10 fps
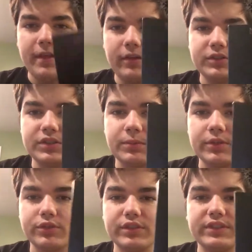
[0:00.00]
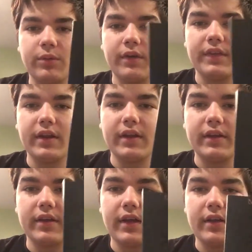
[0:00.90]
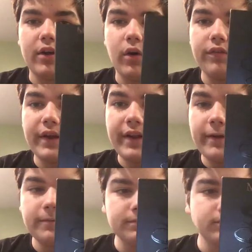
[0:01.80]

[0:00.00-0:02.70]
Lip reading: Which is the most recent one that I know of right now.